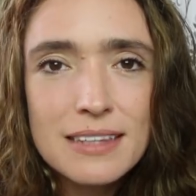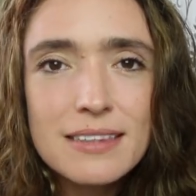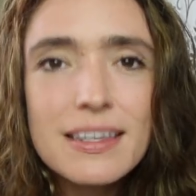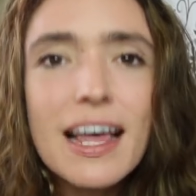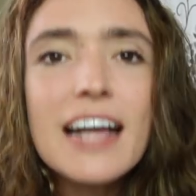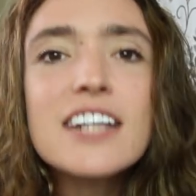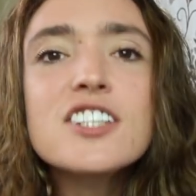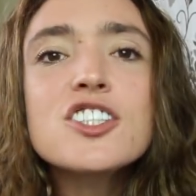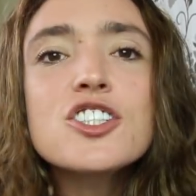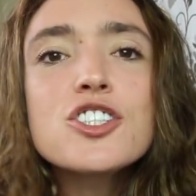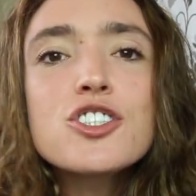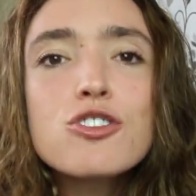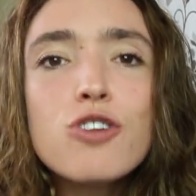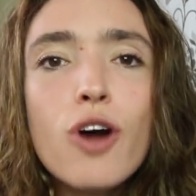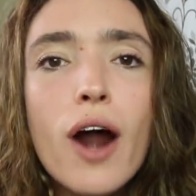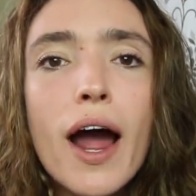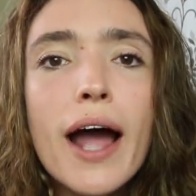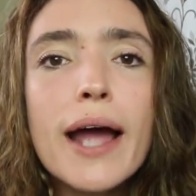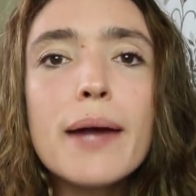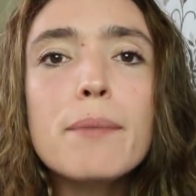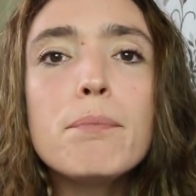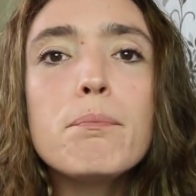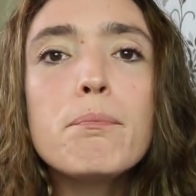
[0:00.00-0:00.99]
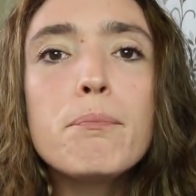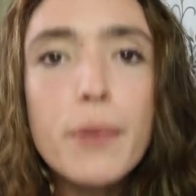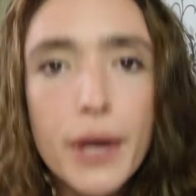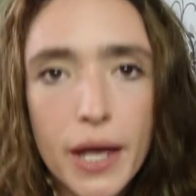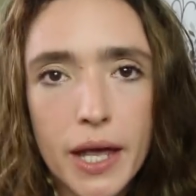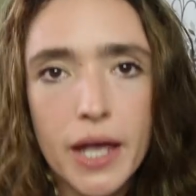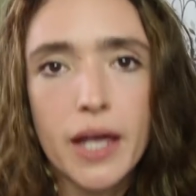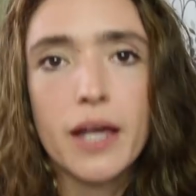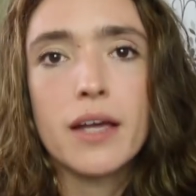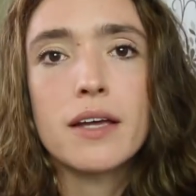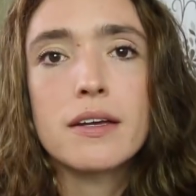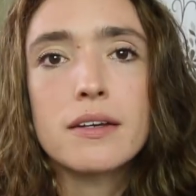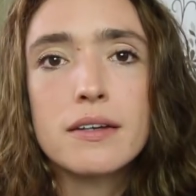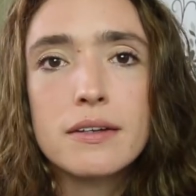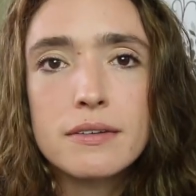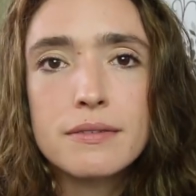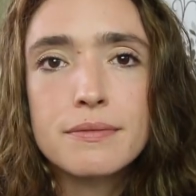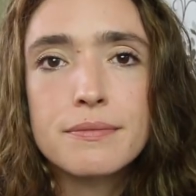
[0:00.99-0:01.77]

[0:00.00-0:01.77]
Let's try Bing.